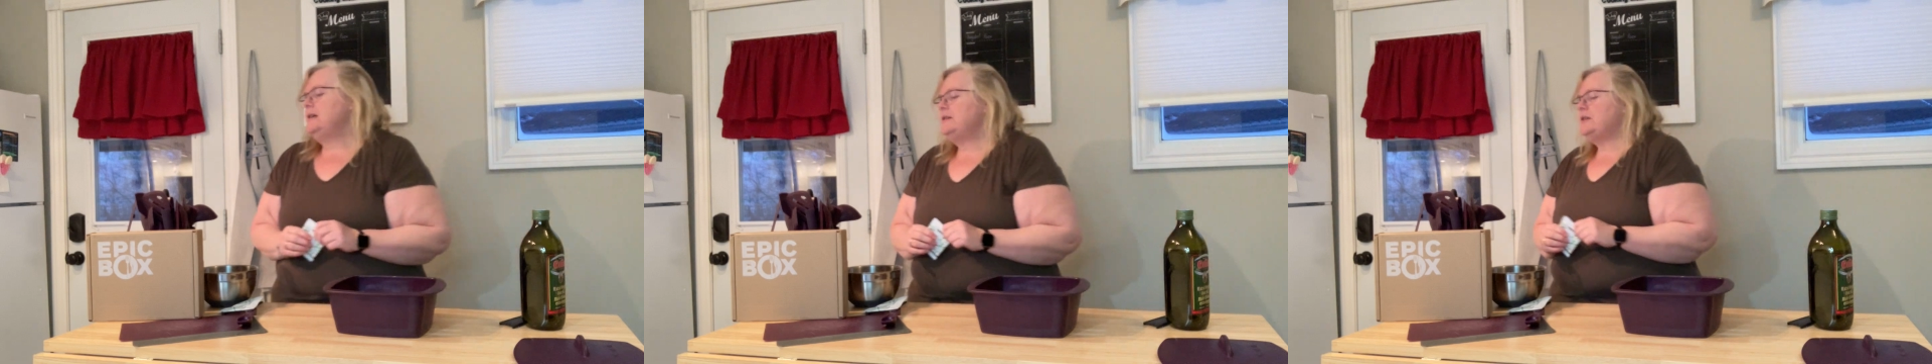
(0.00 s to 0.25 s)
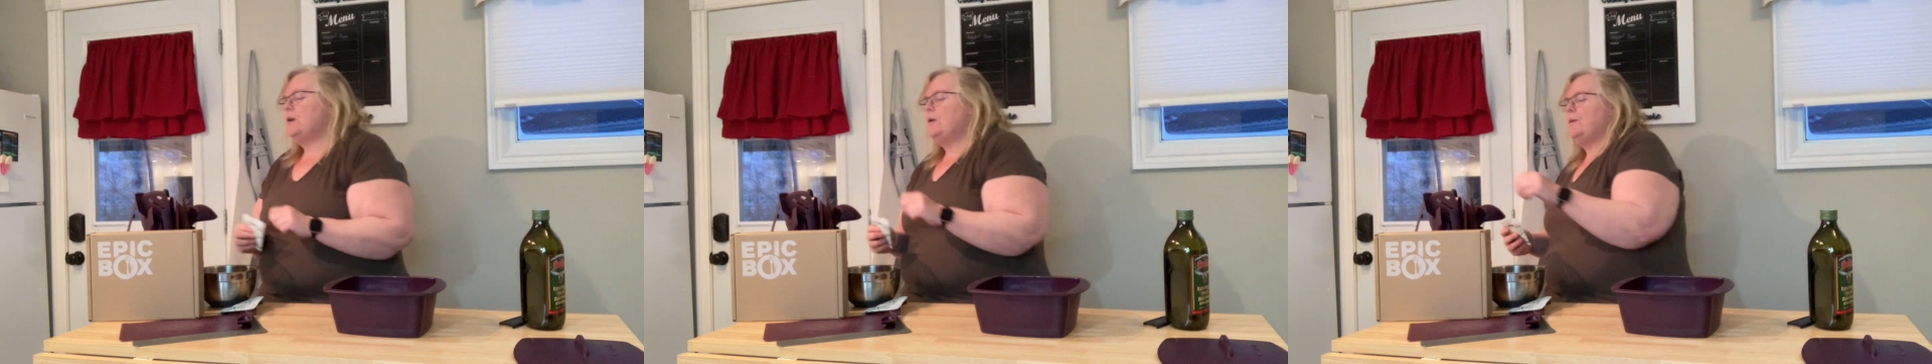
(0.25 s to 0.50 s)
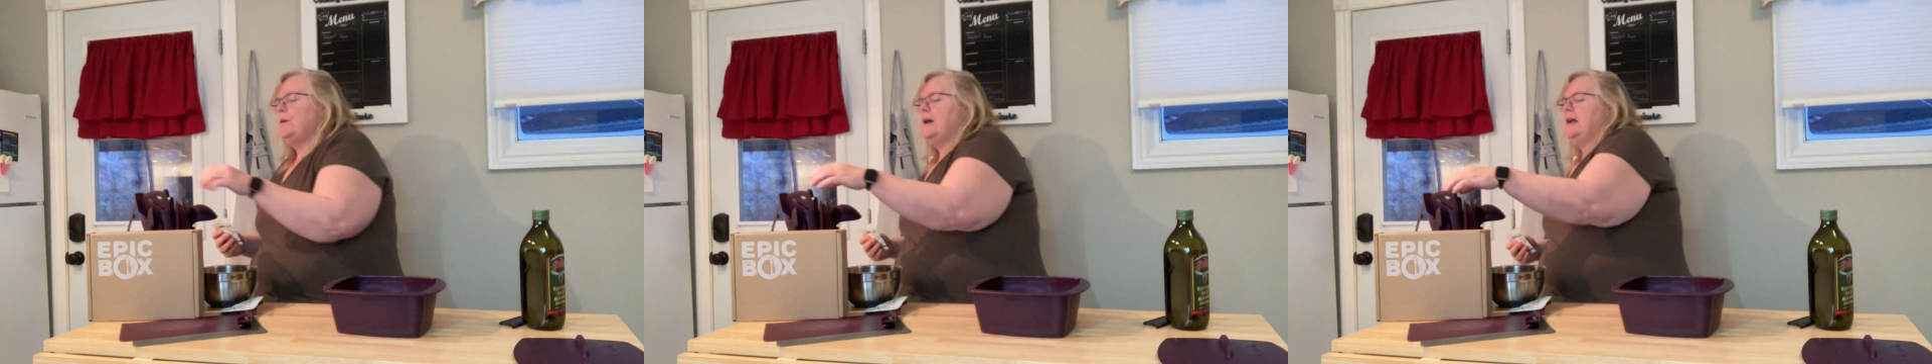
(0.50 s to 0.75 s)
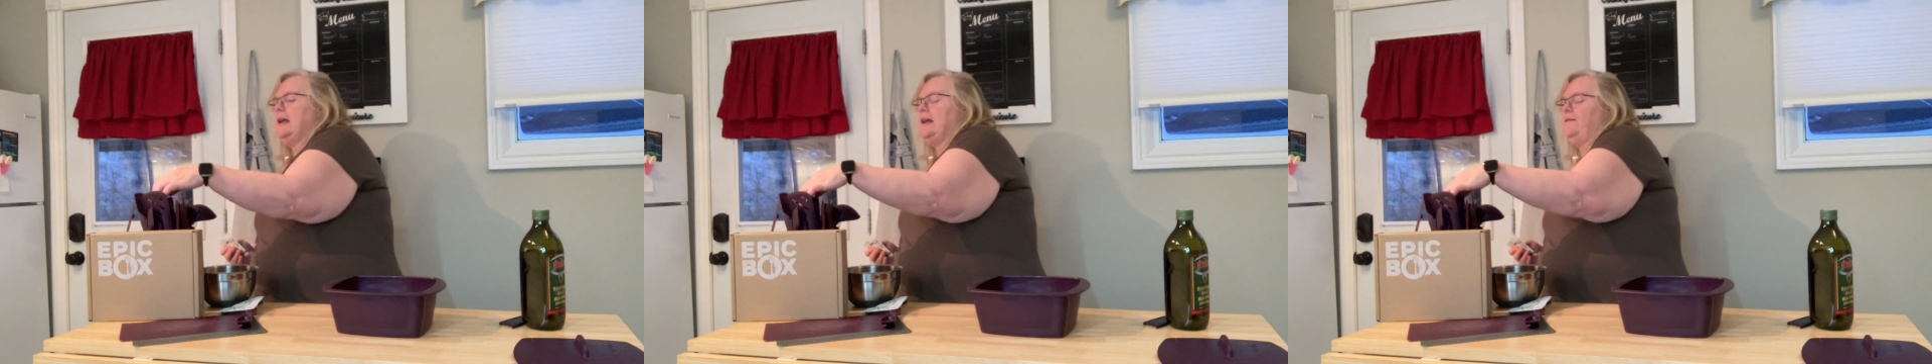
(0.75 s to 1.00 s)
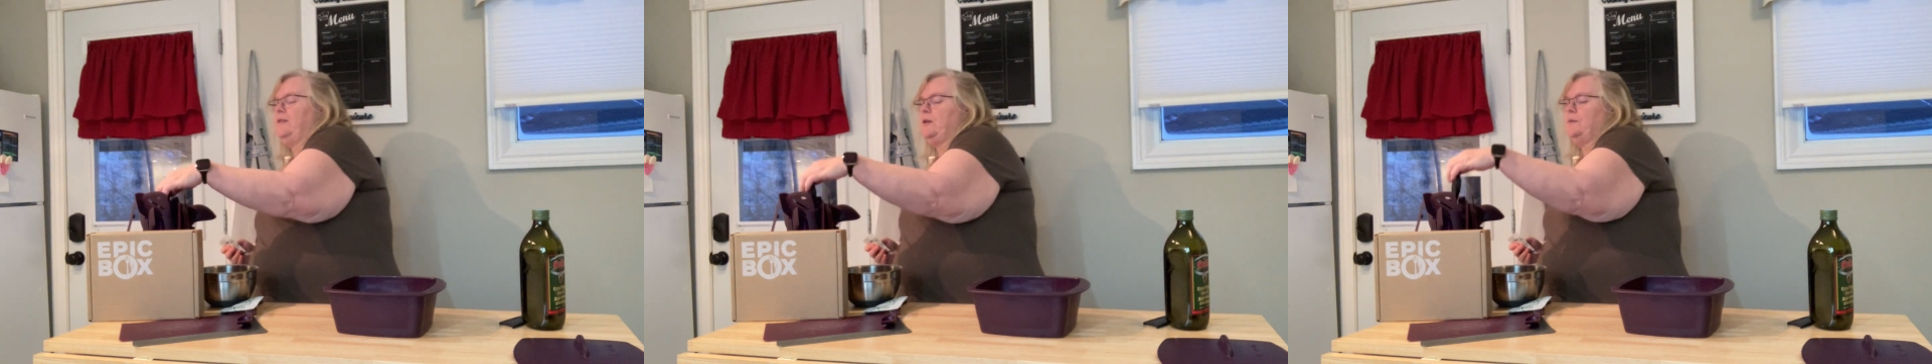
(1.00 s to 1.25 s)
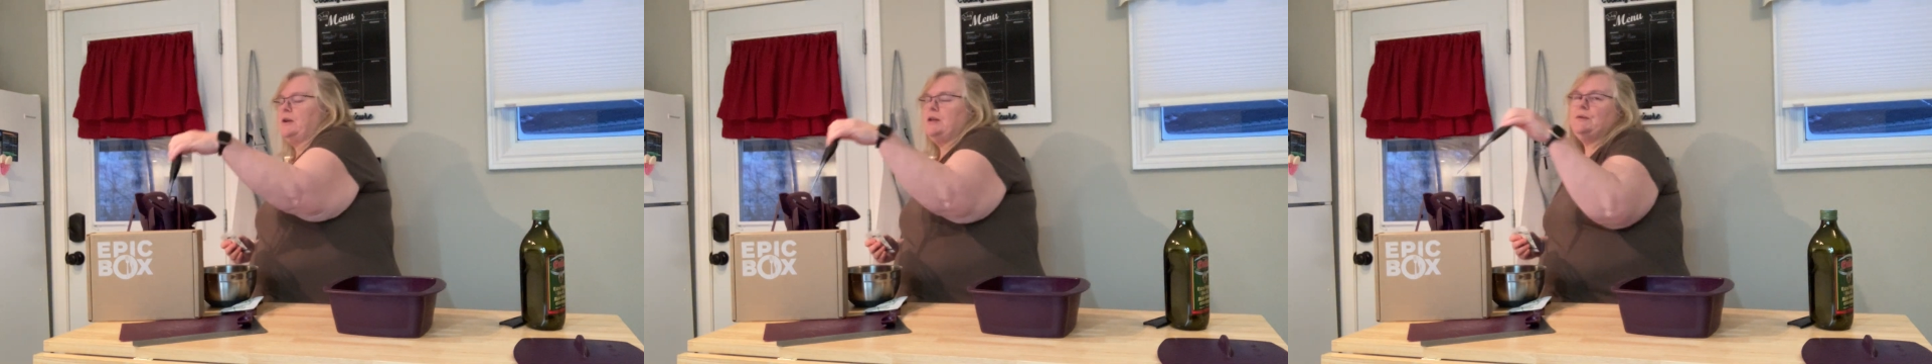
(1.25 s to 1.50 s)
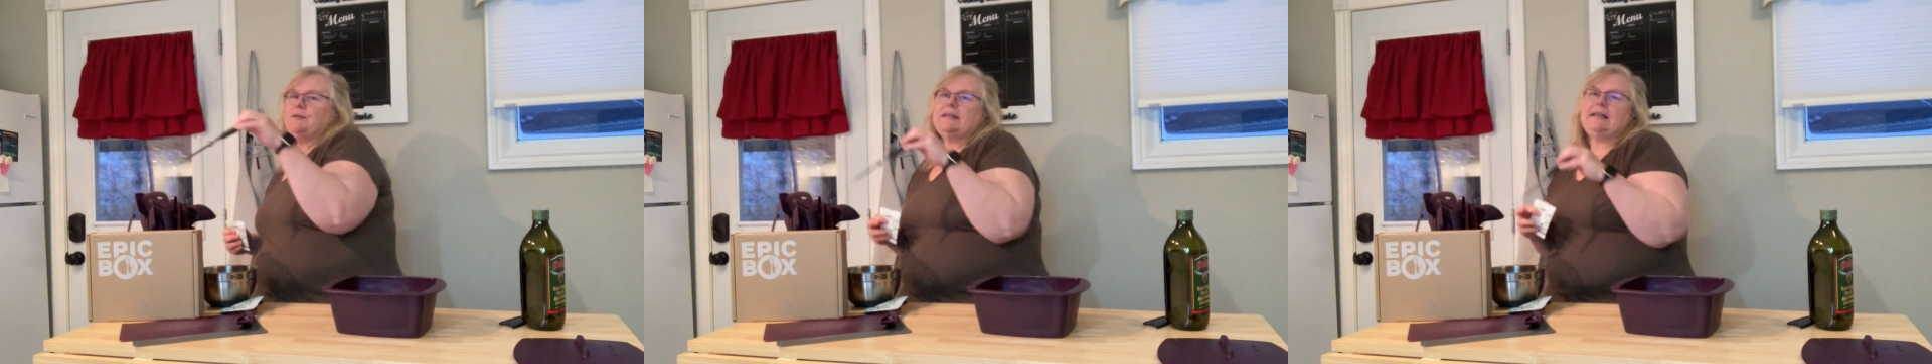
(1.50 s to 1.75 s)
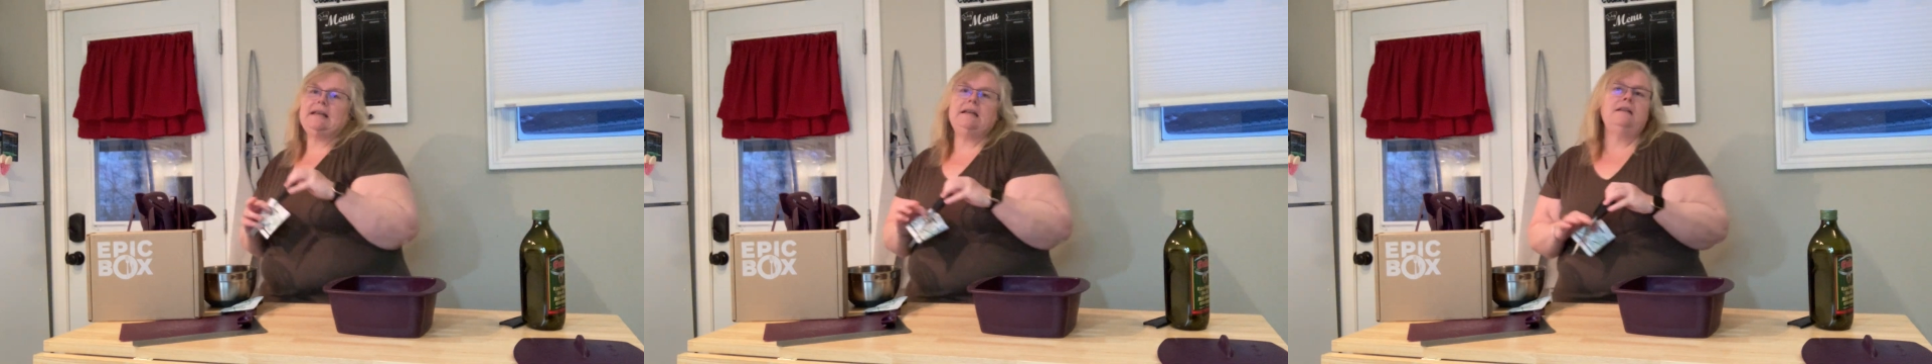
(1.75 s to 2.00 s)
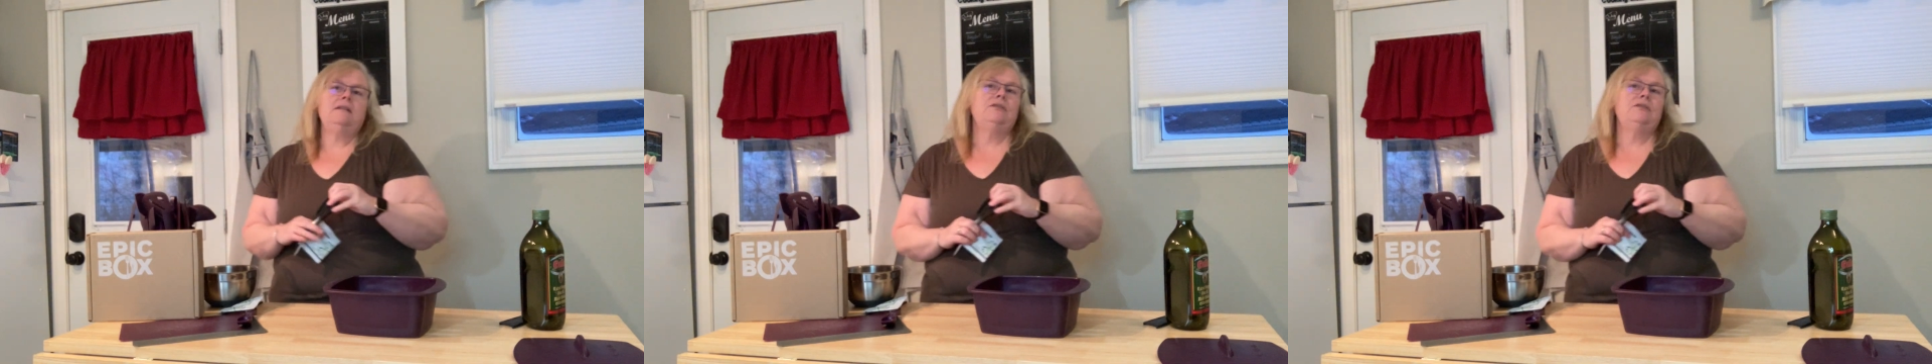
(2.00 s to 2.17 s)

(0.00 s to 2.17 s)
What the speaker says: So if you were using